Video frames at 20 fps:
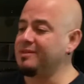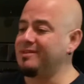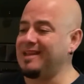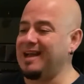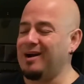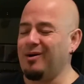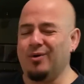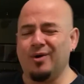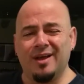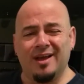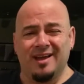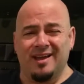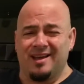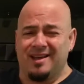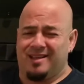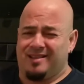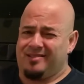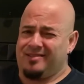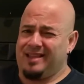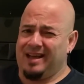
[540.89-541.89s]
Now,
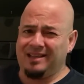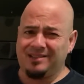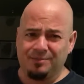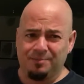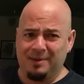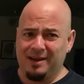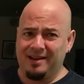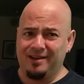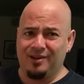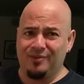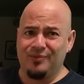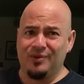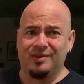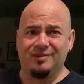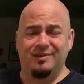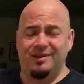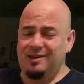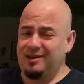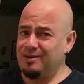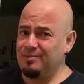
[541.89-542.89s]
that's my
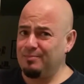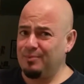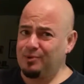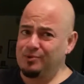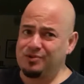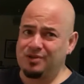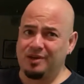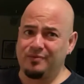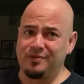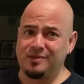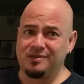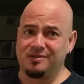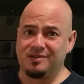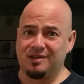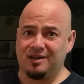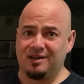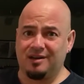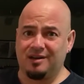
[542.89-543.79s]
oven. Most ovens